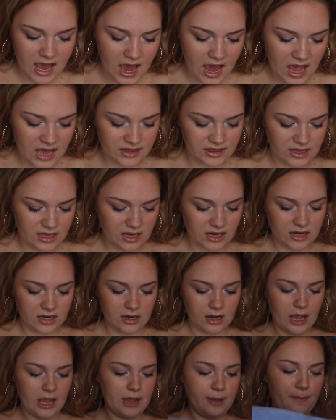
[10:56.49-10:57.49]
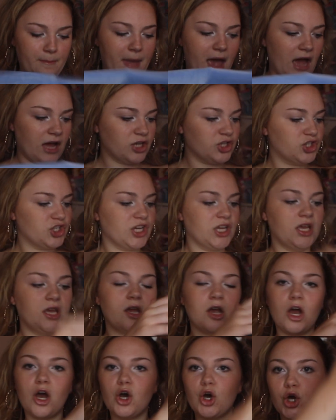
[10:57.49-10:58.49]
and then a
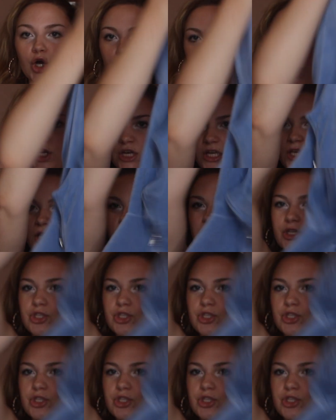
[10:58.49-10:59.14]
matching hoodie